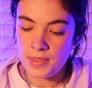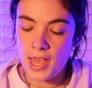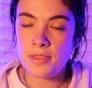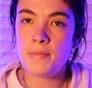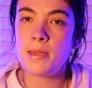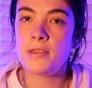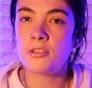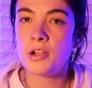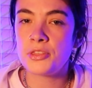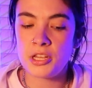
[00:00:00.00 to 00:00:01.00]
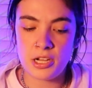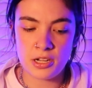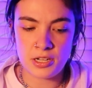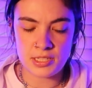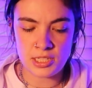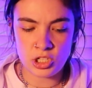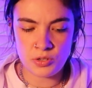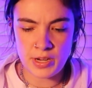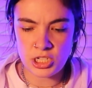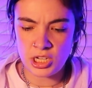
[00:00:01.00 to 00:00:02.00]
That maybe throughout the year there's a
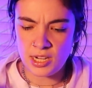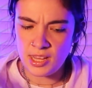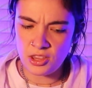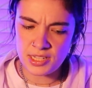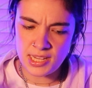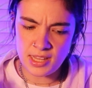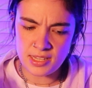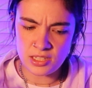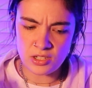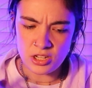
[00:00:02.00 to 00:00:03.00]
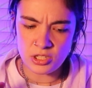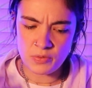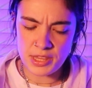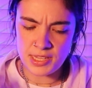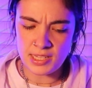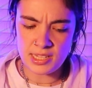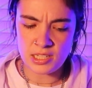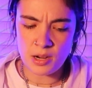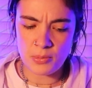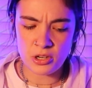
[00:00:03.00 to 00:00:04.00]
situation. It looks like this is also with this
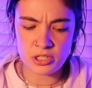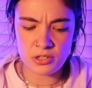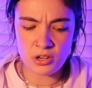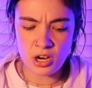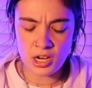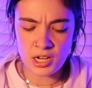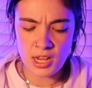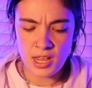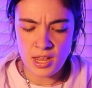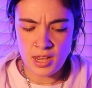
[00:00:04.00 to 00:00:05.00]
it's not personal card.